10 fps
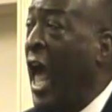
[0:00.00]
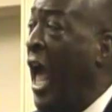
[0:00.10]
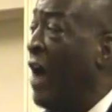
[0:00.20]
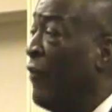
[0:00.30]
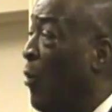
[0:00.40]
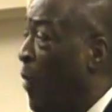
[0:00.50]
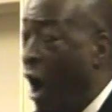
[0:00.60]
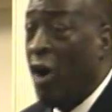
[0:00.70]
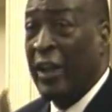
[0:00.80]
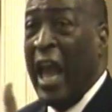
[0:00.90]
going to have a
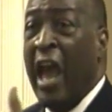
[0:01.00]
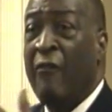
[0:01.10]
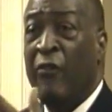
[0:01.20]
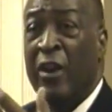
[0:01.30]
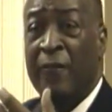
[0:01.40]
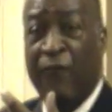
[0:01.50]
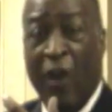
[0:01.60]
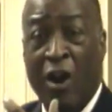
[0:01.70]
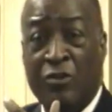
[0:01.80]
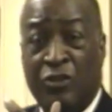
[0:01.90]
walk every
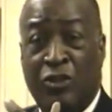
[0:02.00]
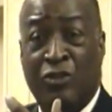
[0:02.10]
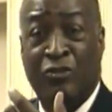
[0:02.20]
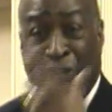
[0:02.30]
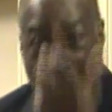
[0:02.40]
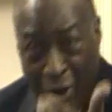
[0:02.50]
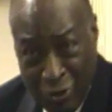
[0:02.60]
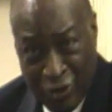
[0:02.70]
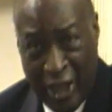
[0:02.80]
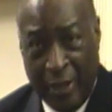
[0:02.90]
first
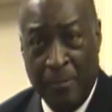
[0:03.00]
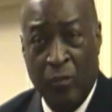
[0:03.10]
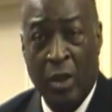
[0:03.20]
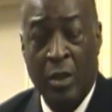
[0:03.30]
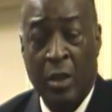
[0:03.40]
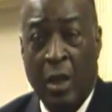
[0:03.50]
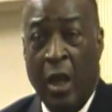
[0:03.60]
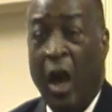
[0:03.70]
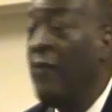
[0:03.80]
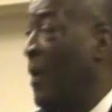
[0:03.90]
Thursday
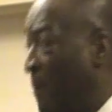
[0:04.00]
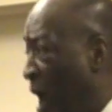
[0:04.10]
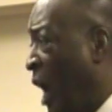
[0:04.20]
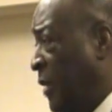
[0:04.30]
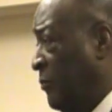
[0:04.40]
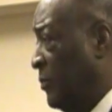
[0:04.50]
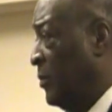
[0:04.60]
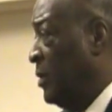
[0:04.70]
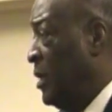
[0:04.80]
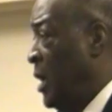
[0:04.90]
of the month.